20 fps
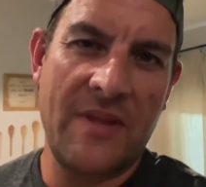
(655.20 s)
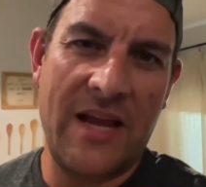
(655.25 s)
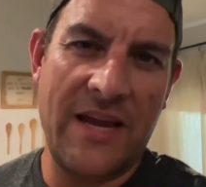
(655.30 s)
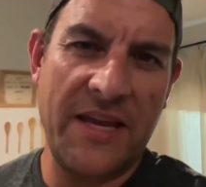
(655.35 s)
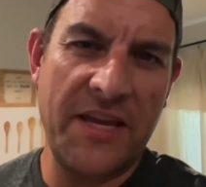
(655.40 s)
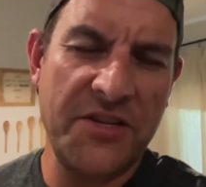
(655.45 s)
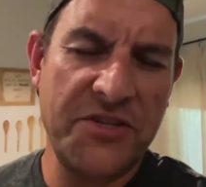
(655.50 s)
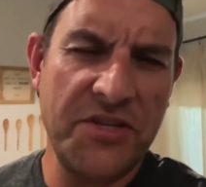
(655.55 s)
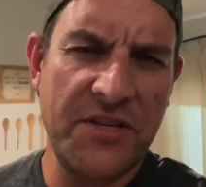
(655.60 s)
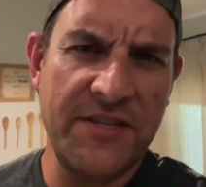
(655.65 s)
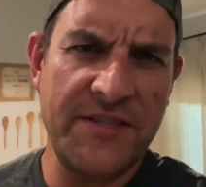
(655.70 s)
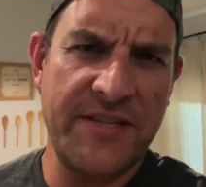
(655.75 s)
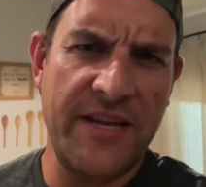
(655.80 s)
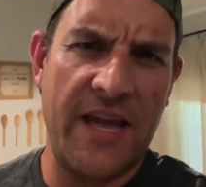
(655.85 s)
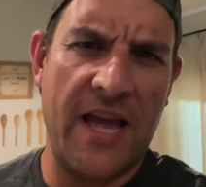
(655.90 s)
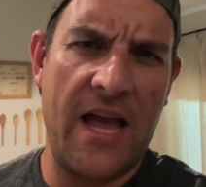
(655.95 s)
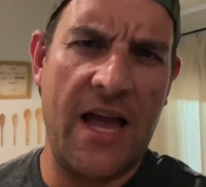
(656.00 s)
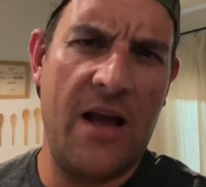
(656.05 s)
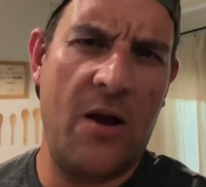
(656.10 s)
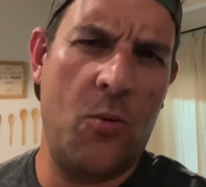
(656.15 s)
guess you could say
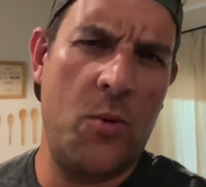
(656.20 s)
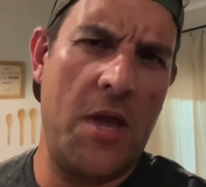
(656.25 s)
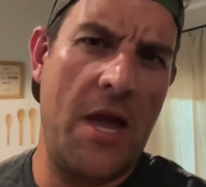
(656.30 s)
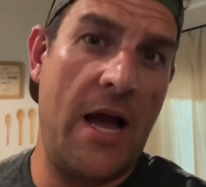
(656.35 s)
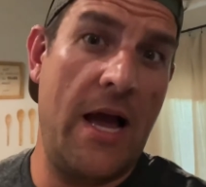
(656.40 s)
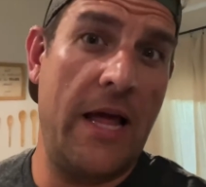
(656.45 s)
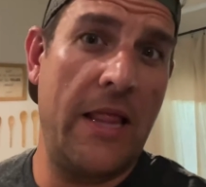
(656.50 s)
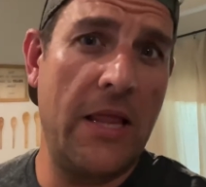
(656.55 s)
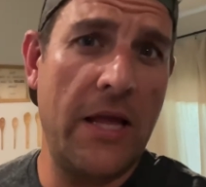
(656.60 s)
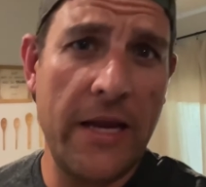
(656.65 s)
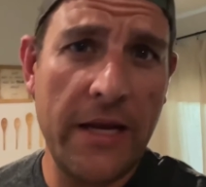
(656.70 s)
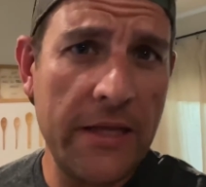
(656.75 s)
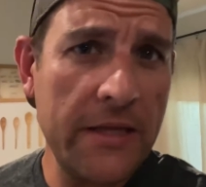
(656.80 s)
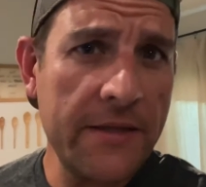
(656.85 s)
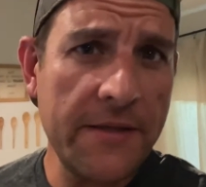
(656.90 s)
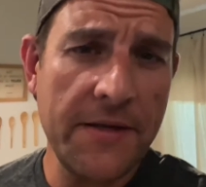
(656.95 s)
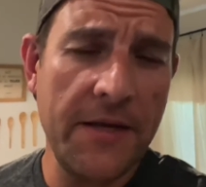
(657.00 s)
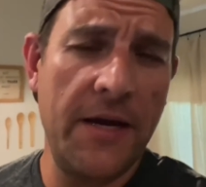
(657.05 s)
how we highlight it,